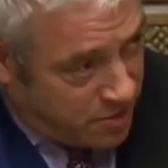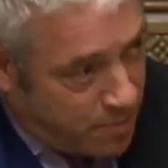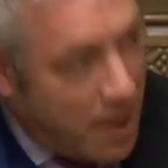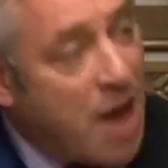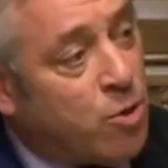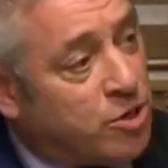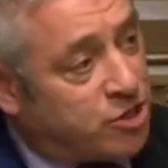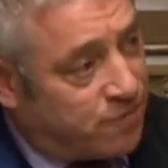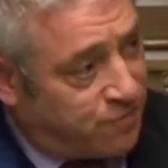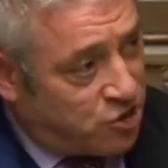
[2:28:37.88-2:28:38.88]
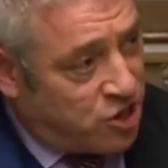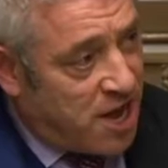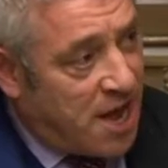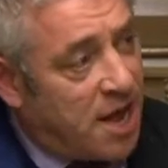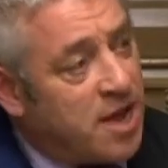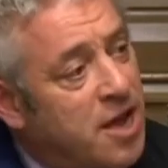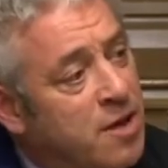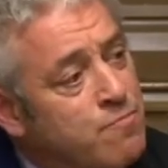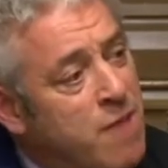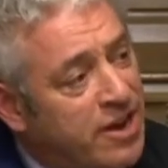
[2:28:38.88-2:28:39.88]
the powers of the Chair.
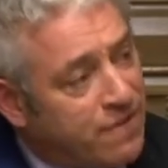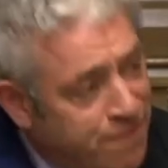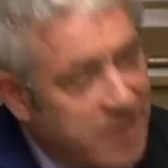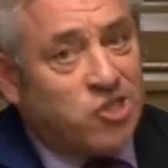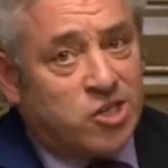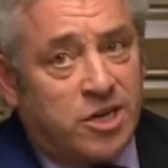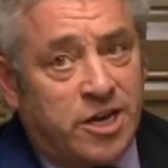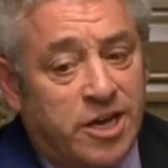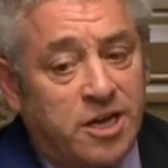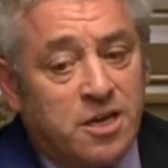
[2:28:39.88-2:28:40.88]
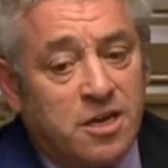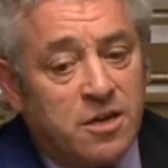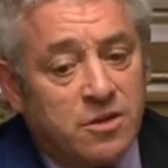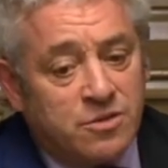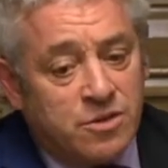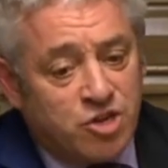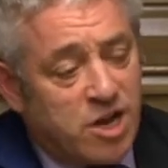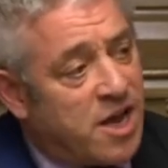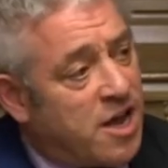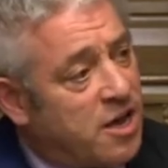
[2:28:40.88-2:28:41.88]
Manifestly, the
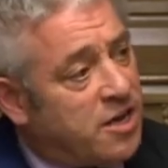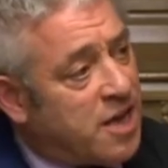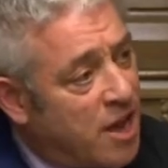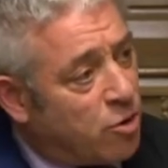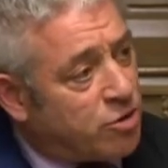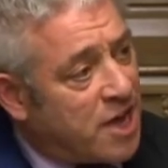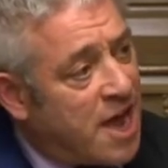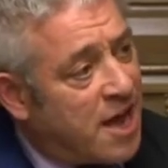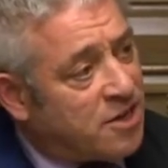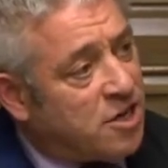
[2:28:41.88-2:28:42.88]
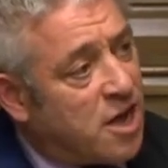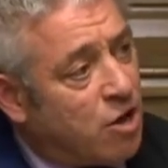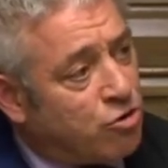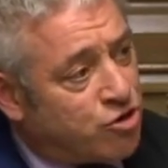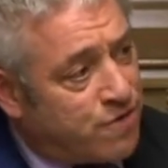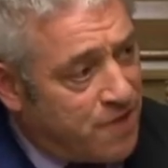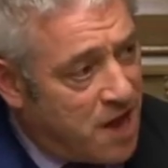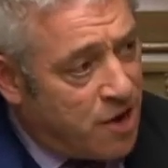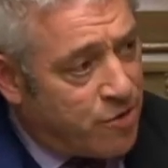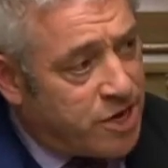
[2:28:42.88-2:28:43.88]
Chair cannot act ultra
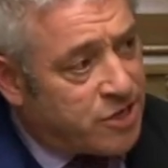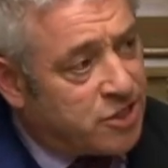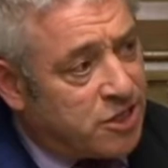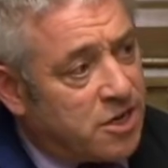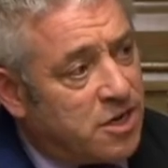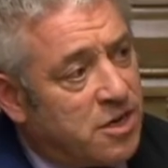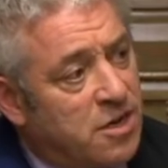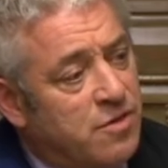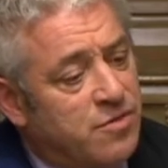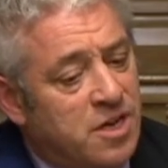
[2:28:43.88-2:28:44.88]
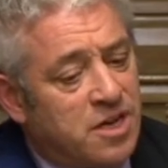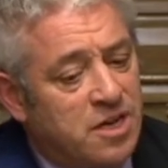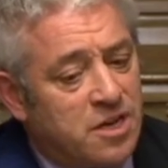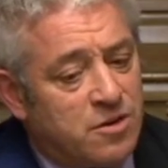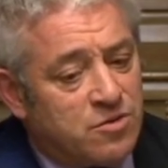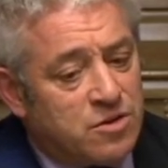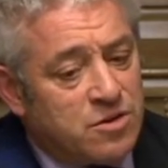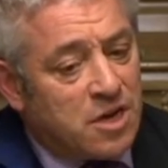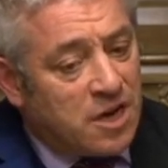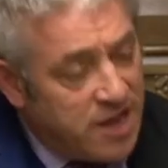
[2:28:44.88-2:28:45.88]
vires. The
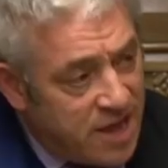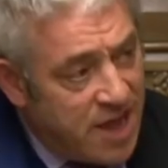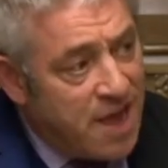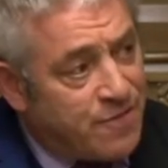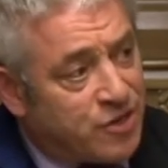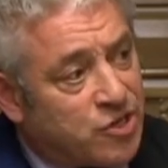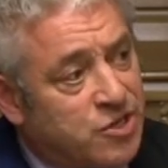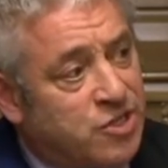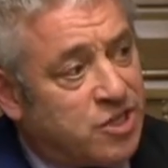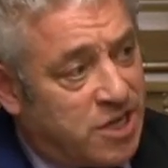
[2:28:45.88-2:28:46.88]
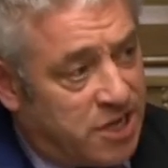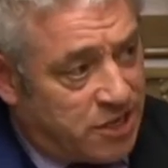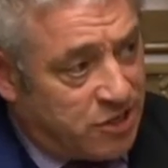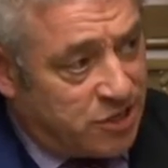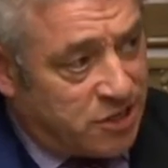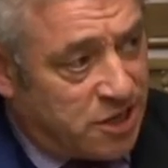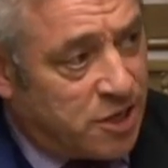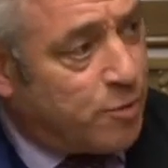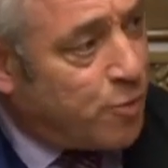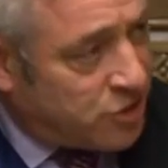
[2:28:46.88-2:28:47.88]
clear evidence is,
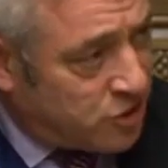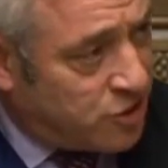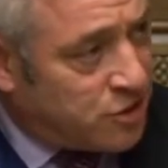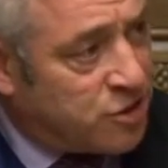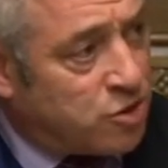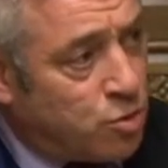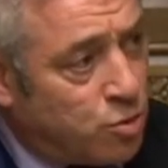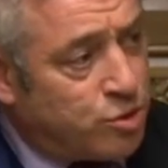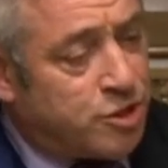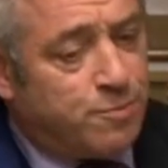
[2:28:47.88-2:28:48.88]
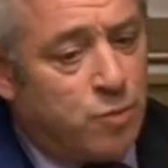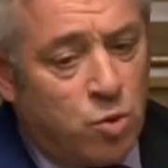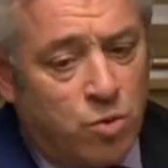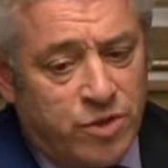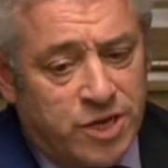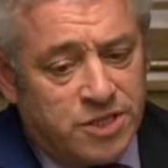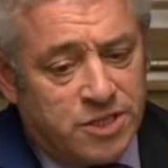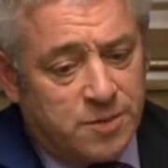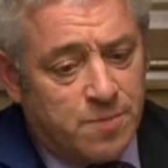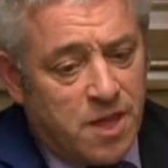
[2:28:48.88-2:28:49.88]
and the precedents all support
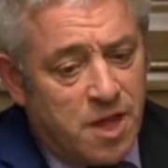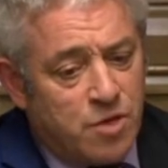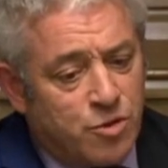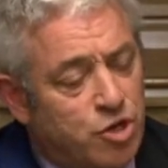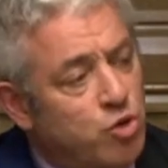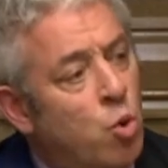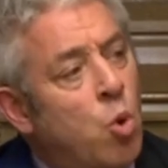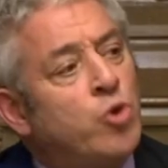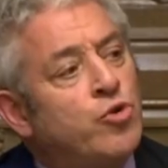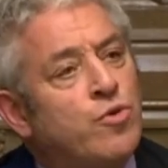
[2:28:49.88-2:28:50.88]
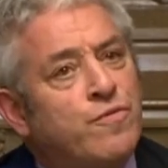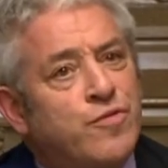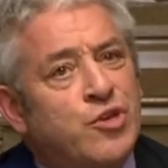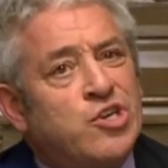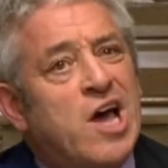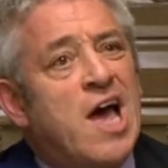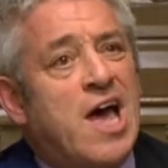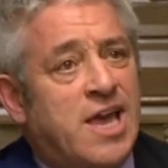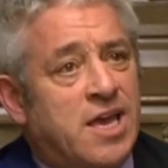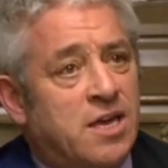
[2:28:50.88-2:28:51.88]
this, that an order of the
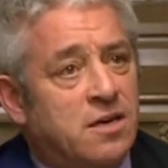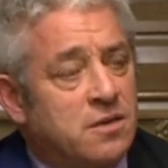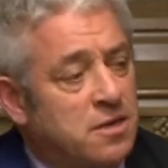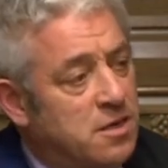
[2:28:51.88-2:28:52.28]
day